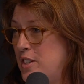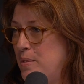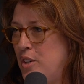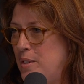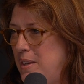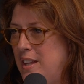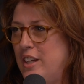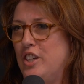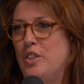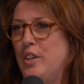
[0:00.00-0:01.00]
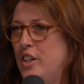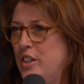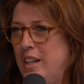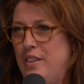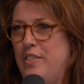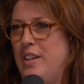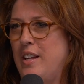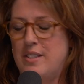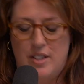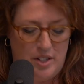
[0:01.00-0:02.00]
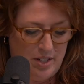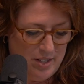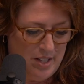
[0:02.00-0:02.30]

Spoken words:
similar to being like a career and life counselor